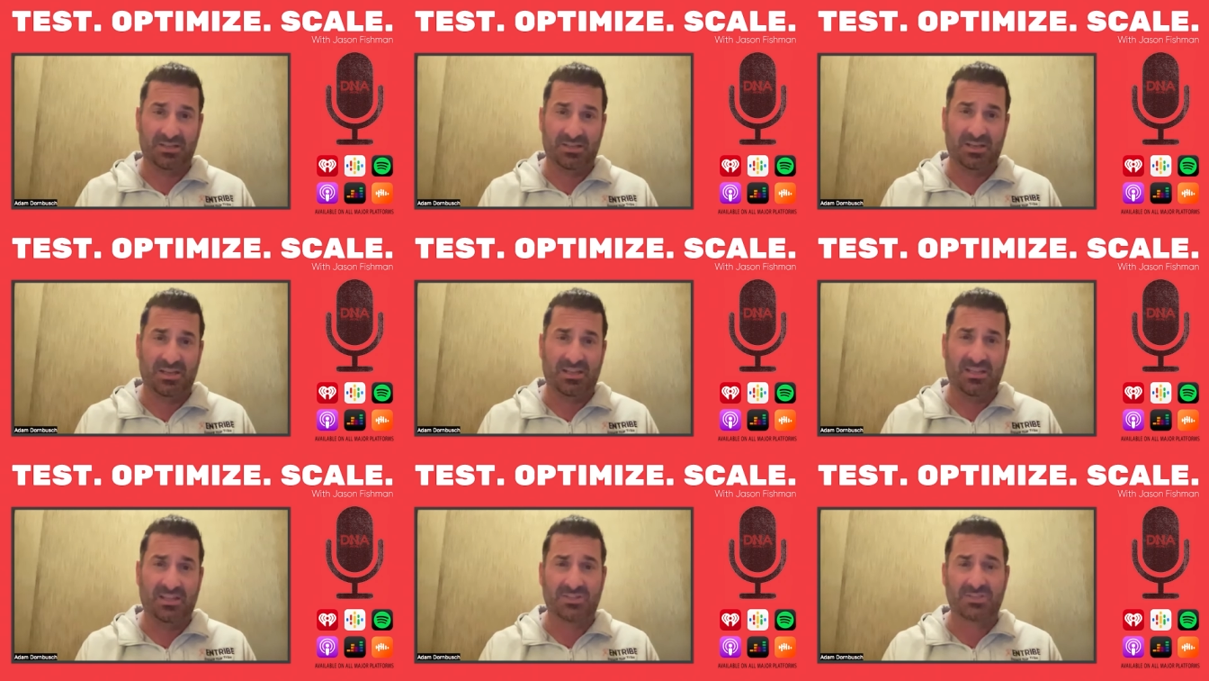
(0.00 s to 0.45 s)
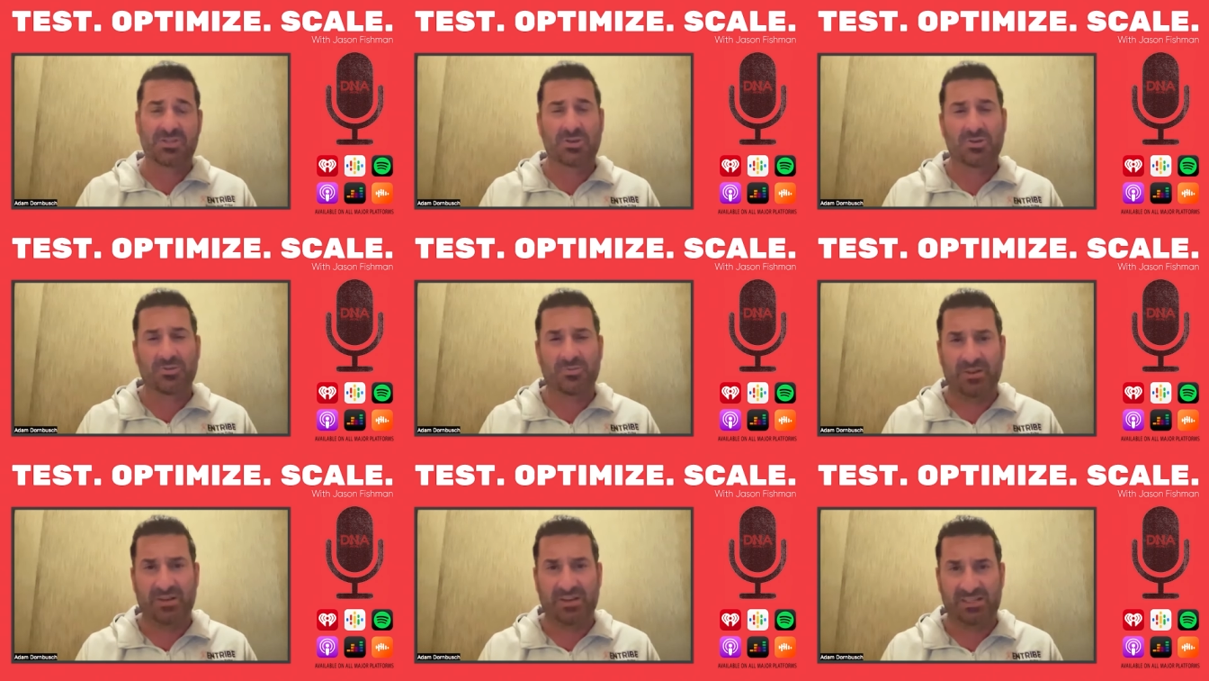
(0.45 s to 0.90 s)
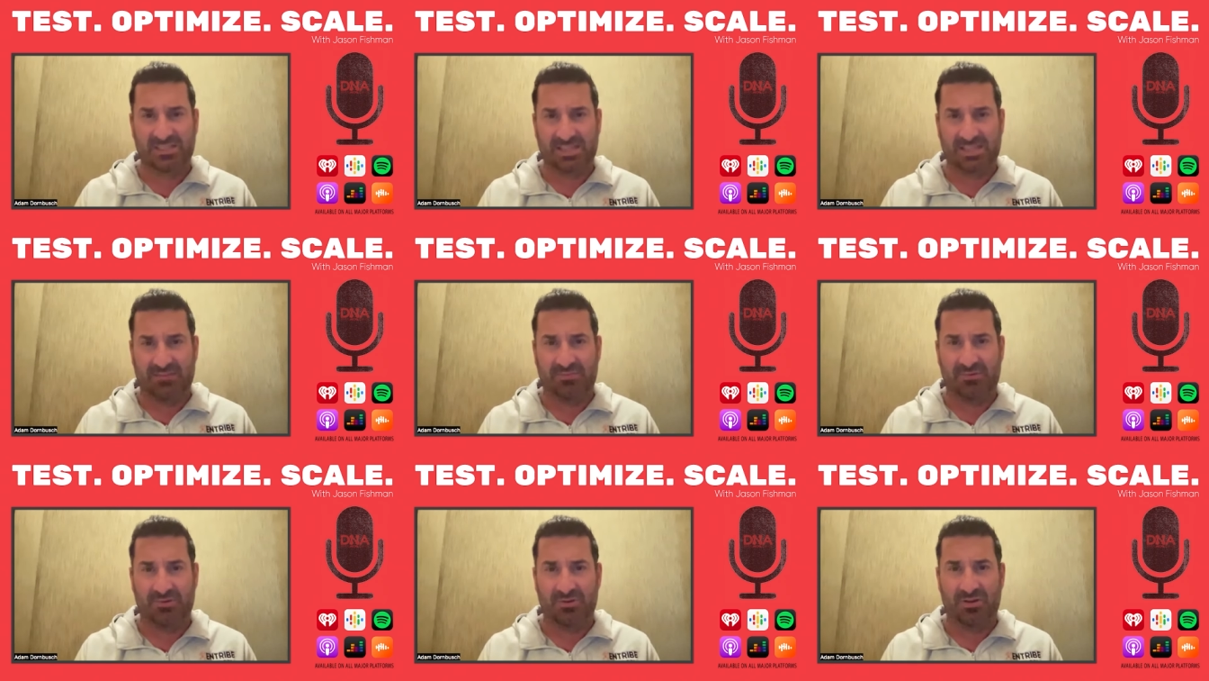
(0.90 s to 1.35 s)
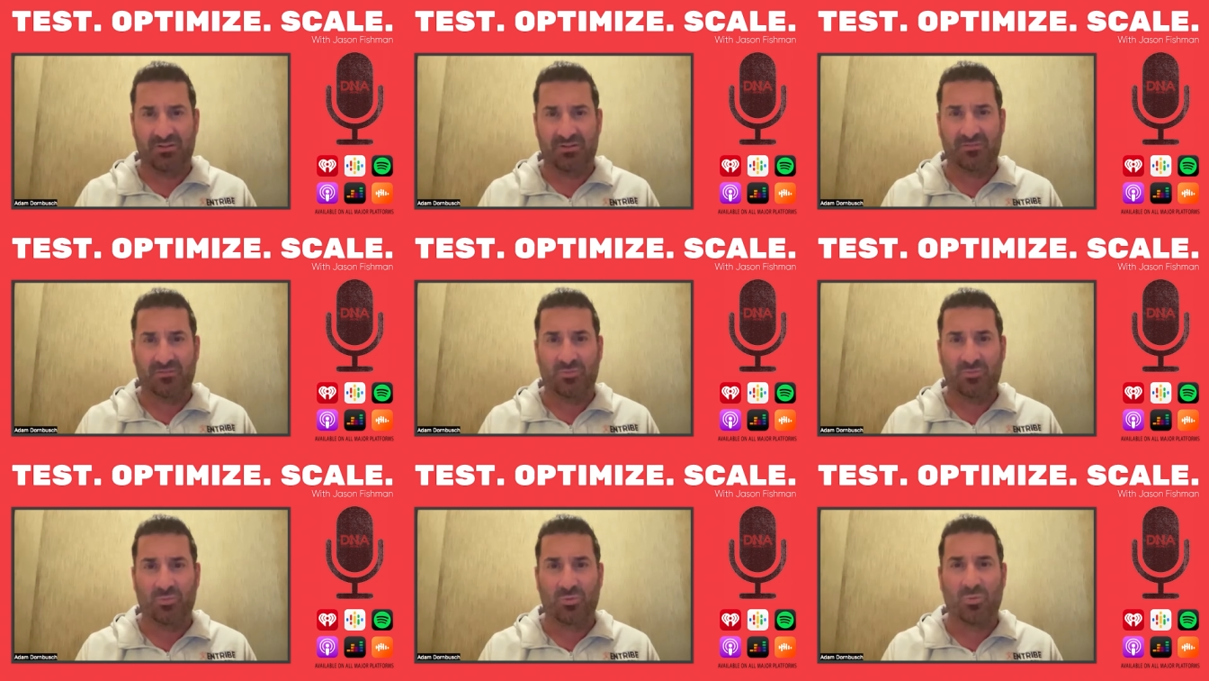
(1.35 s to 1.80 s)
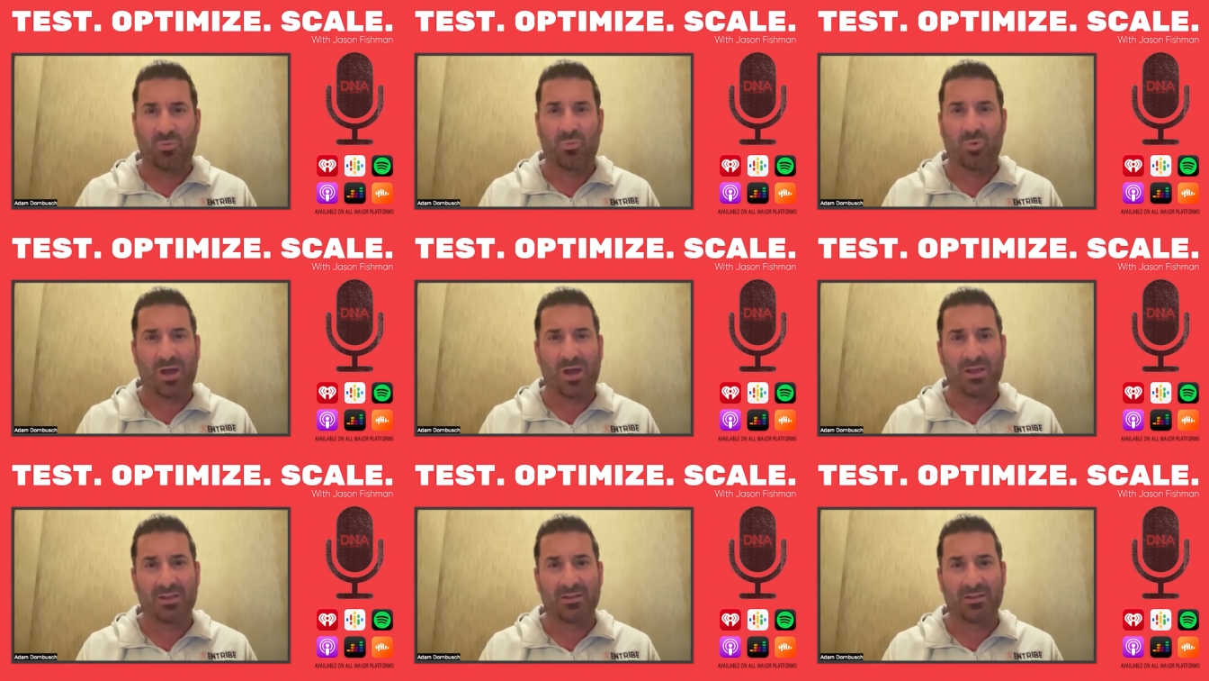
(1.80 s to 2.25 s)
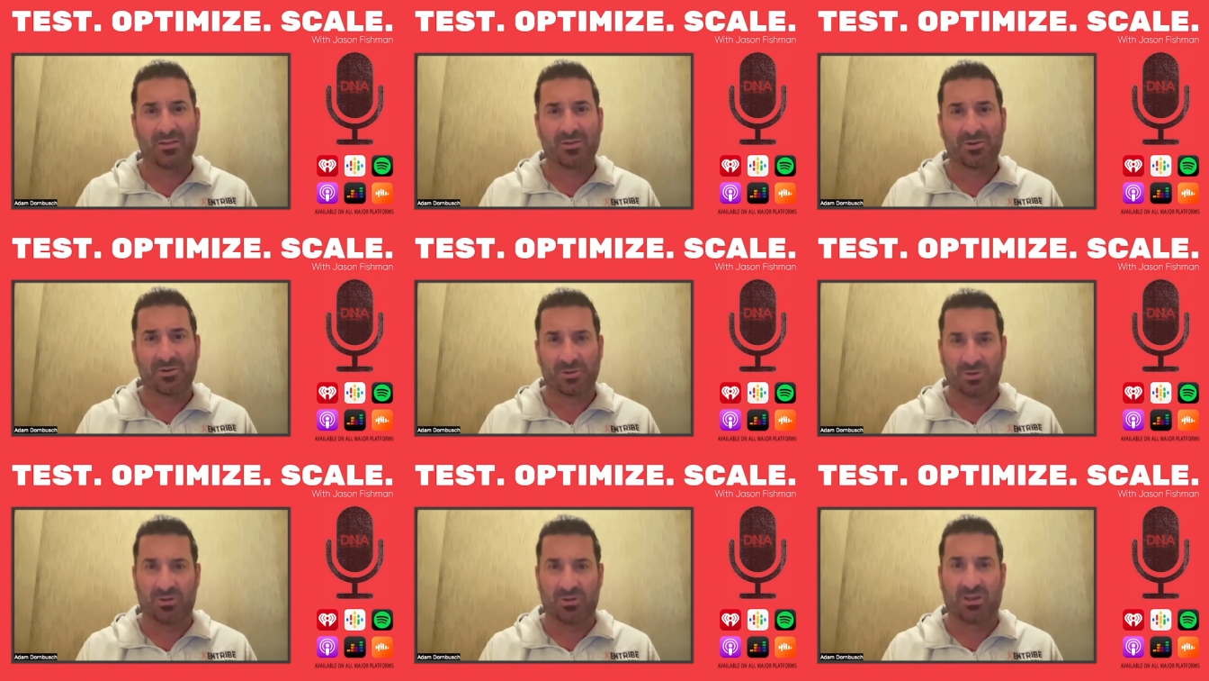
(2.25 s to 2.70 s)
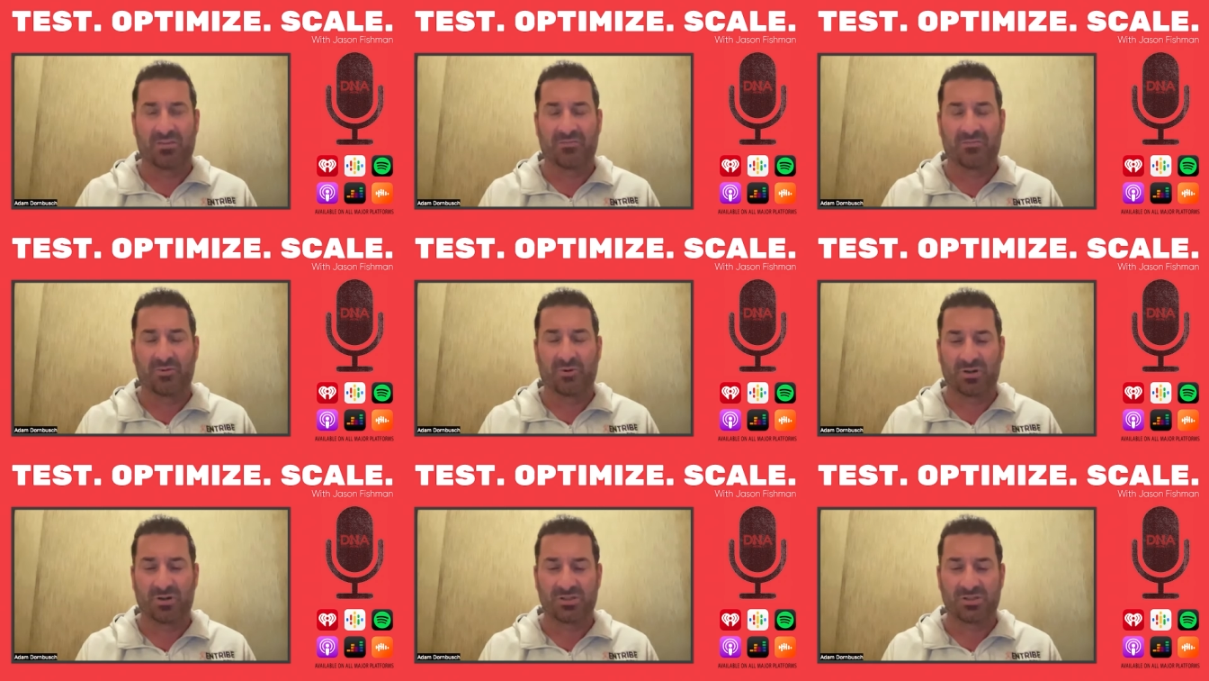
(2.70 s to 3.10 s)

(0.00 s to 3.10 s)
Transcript: and then show them an example of what you're looking for.